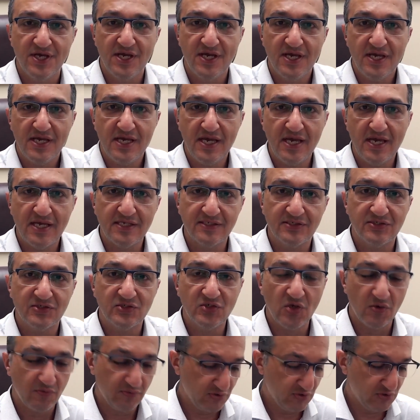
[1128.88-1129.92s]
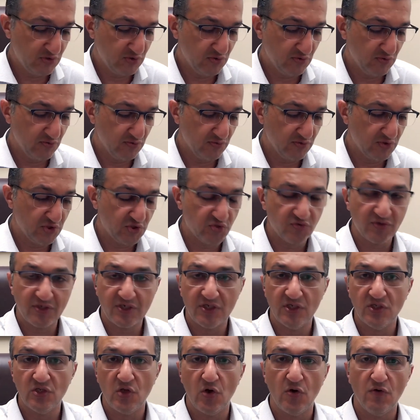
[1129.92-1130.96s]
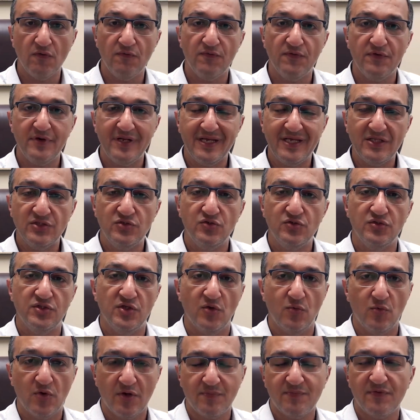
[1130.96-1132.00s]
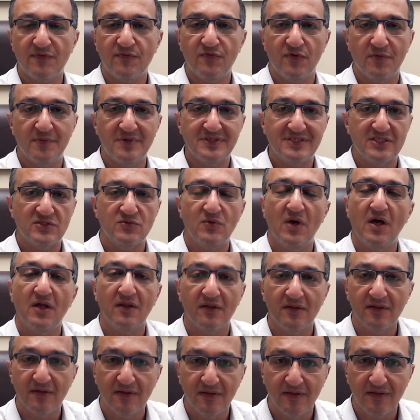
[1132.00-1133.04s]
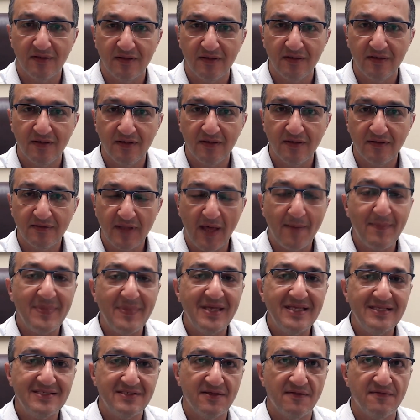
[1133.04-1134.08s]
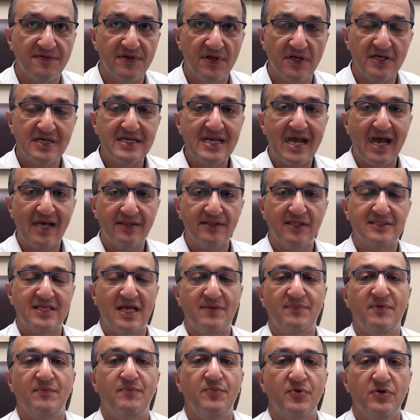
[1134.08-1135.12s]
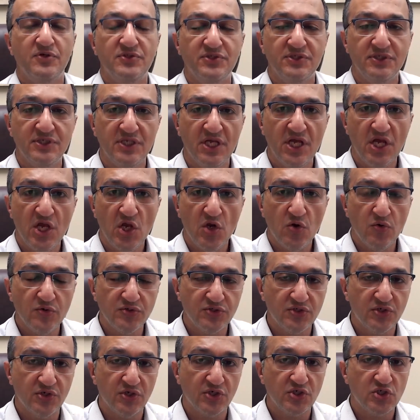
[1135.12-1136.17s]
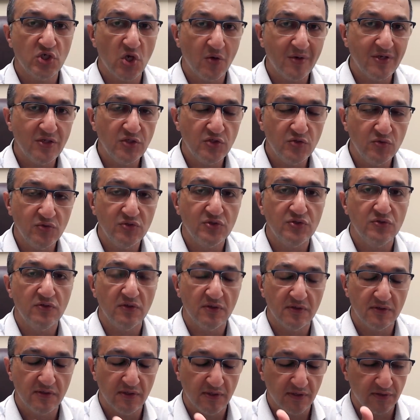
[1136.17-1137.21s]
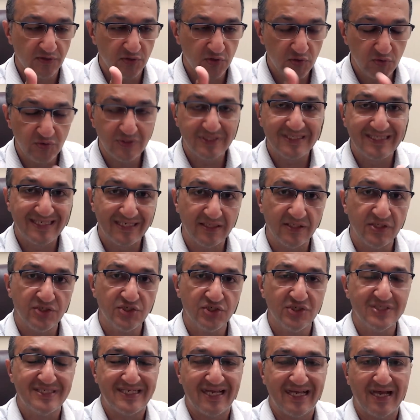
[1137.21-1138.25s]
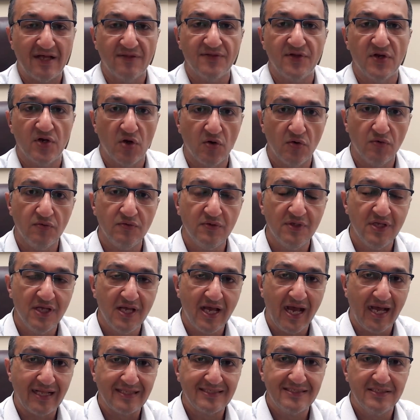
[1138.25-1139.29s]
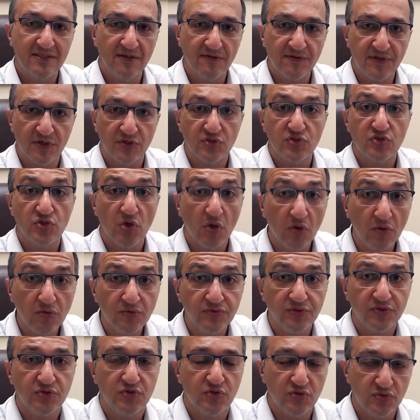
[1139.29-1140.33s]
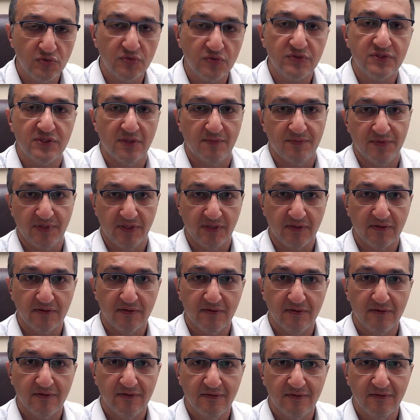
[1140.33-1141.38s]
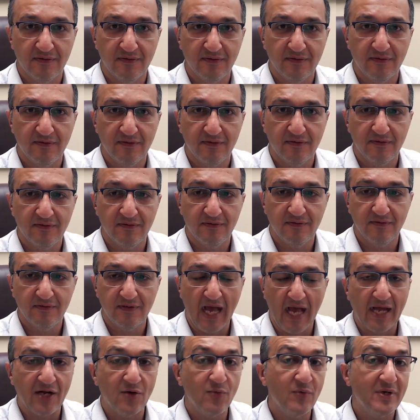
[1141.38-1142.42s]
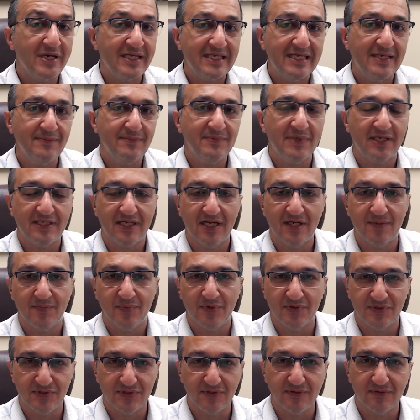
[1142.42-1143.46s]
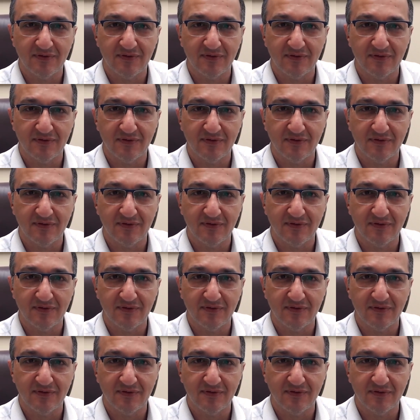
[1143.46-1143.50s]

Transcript: is going to trickle over into their work performance as well. That means they're not the type of person who's going to go and do the due diligence on their own until they're told to do something. I don't want to keep that kind of person,